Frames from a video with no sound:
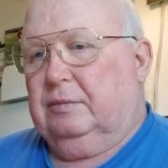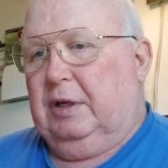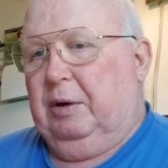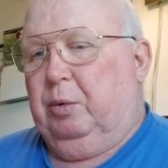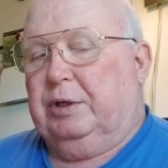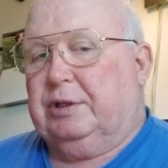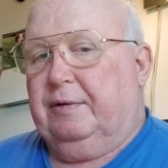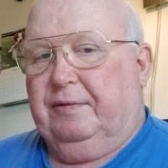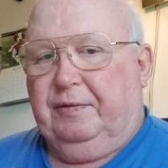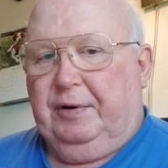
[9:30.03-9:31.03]
It was
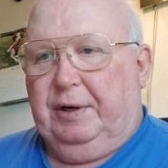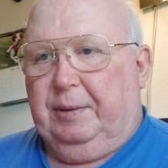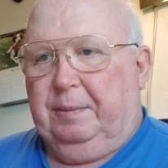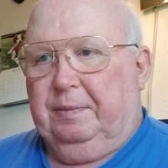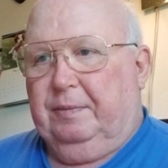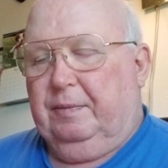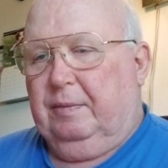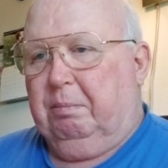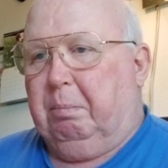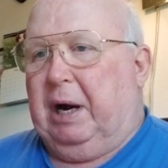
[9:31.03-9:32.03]
freedom.
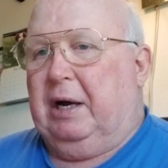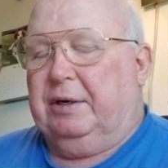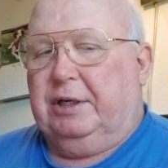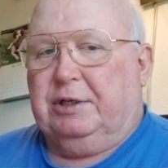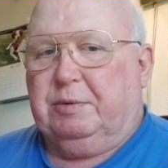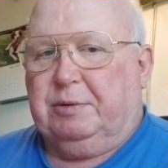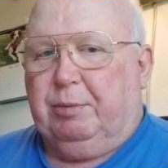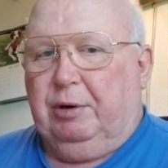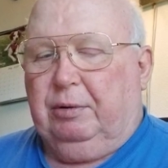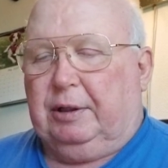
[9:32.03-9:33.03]
Bondage was
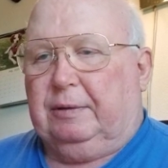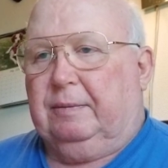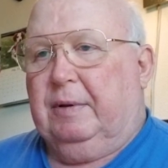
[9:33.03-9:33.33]
broken.